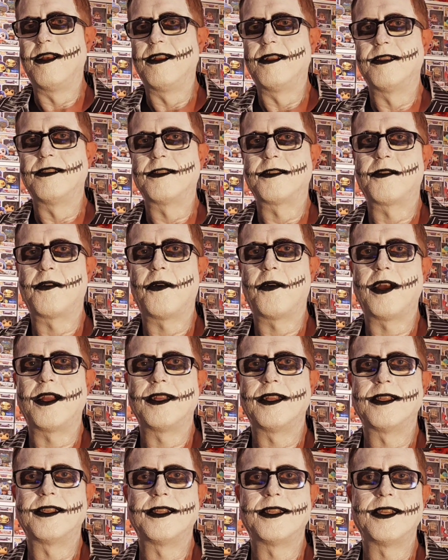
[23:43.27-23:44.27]
let's go ahead
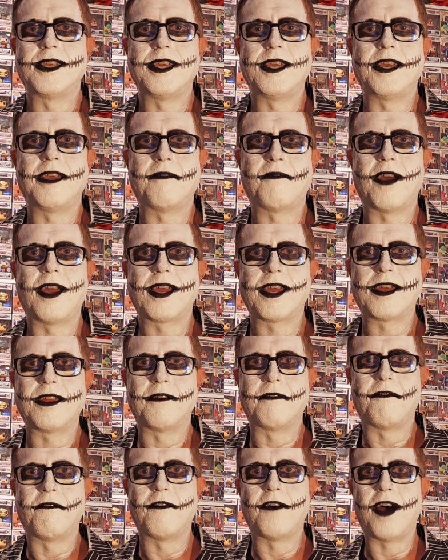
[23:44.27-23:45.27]
and see if I can
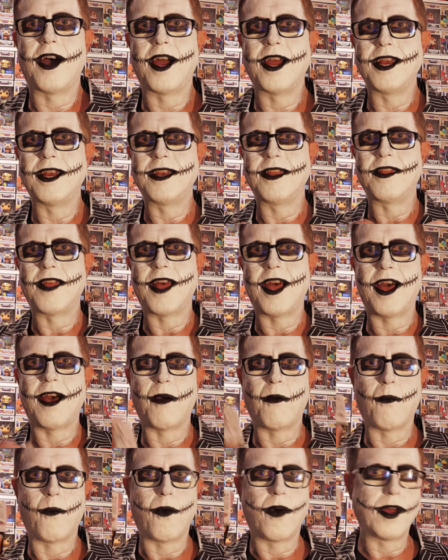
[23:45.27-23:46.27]
find that
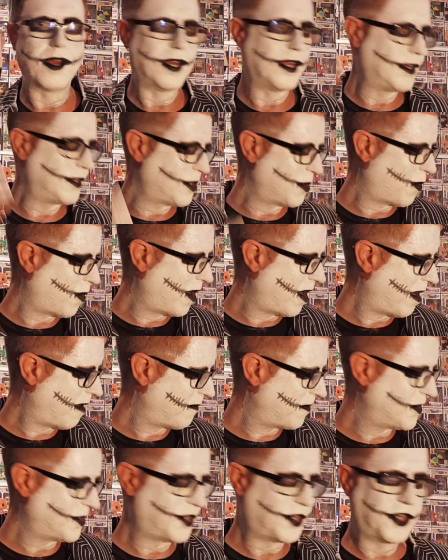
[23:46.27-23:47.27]
1 in 12
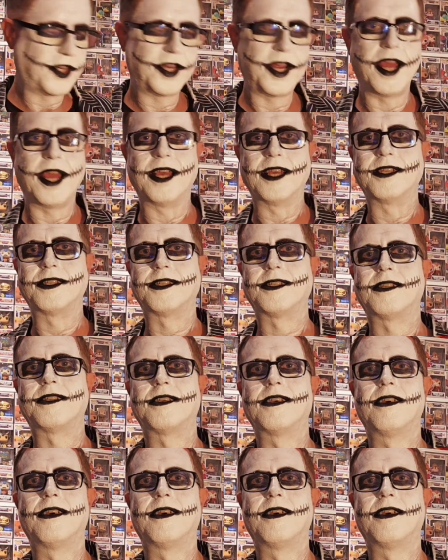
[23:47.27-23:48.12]
chase.